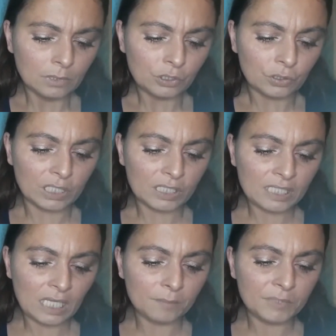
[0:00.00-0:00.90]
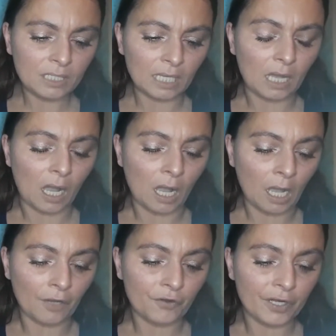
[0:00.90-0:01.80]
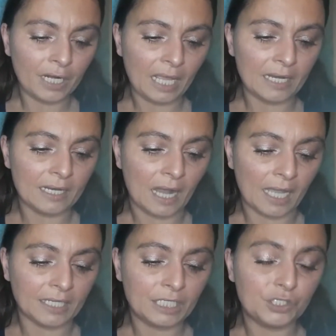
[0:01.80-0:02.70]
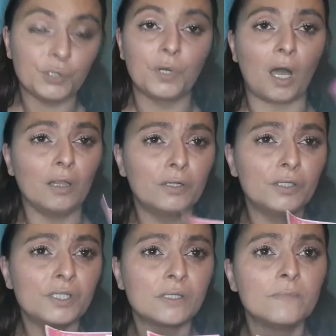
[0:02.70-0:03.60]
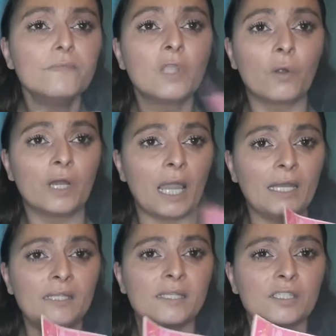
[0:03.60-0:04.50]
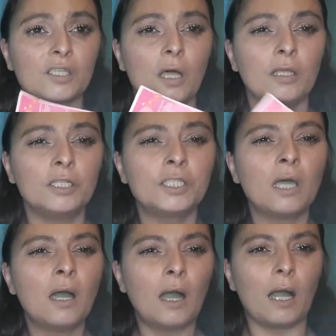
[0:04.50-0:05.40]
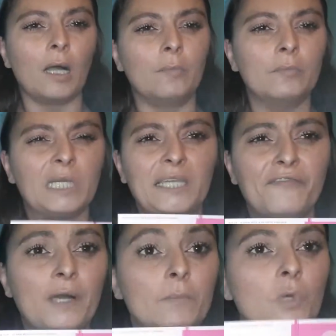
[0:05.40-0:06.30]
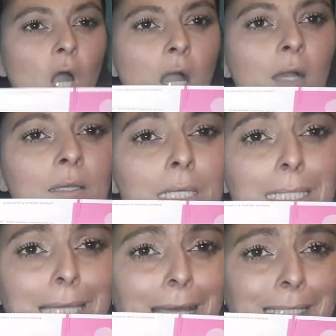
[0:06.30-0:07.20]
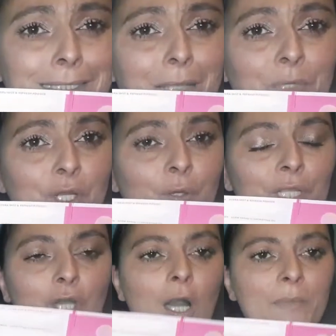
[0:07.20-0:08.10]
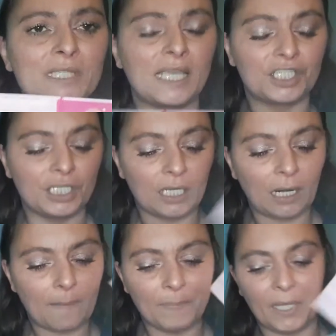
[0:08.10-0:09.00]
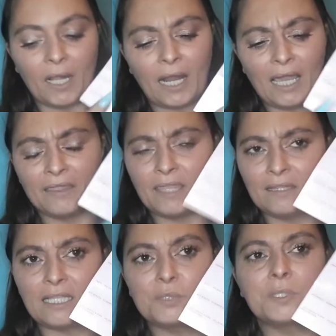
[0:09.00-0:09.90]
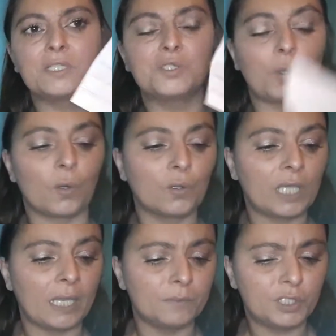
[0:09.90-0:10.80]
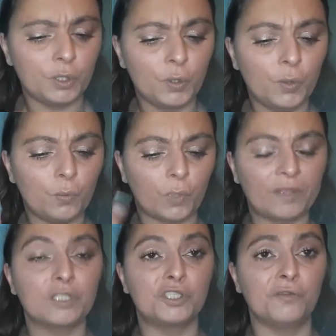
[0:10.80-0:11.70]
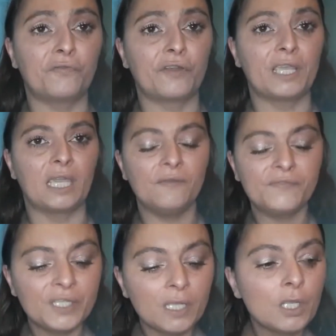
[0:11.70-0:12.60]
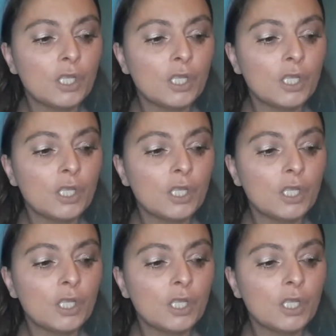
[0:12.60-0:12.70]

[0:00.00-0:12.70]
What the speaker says: So this came to like $192 or $96. If I'm wrong, guys, let me know in the comment section, but I think that's what the total came to with the 2 free gifts.